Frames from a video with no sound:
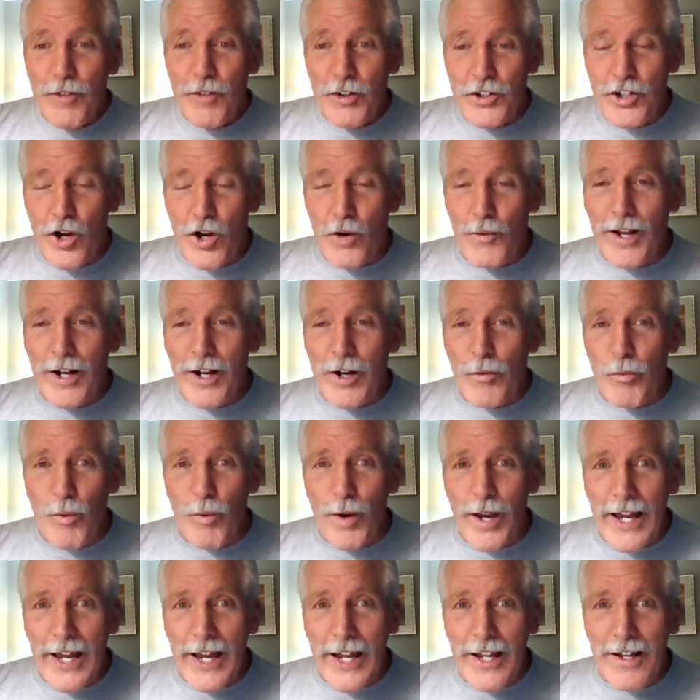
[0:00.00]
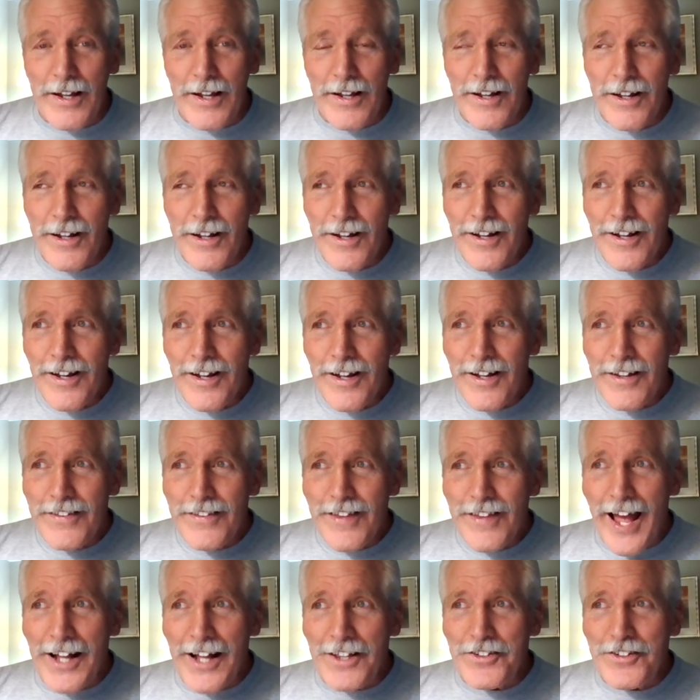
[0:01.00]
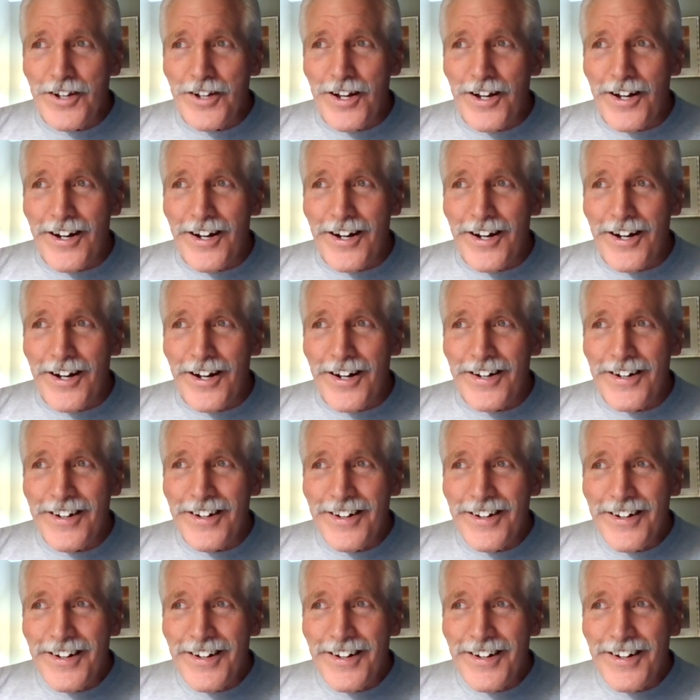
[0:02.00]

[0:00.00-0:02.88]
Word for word: you're in a ring that uh,